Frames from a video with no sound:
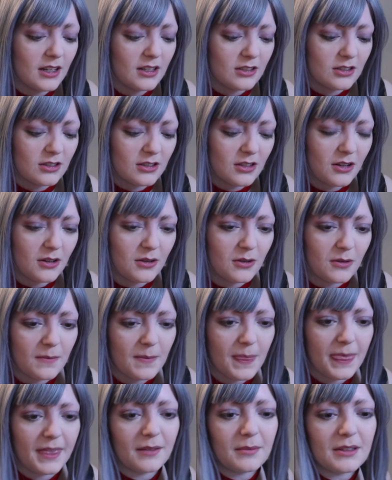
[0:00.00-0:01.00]
So
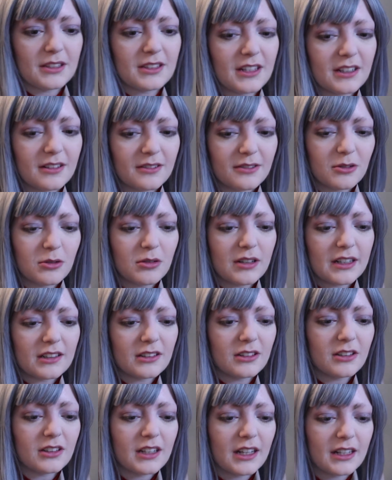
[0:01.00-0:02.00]
let me take a quick
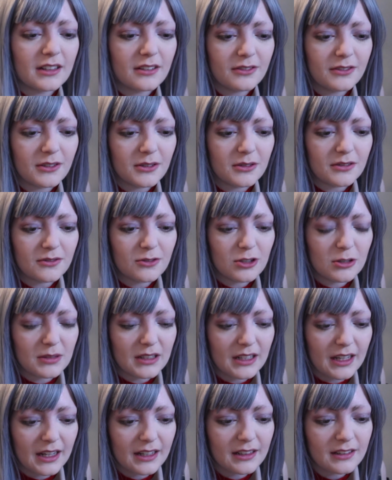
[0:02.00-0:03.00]
look at a photo of Jimin
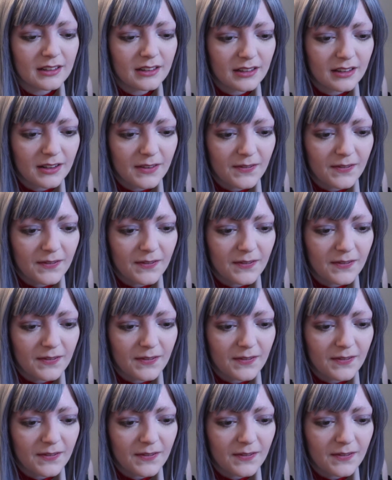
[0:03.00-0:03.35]
again.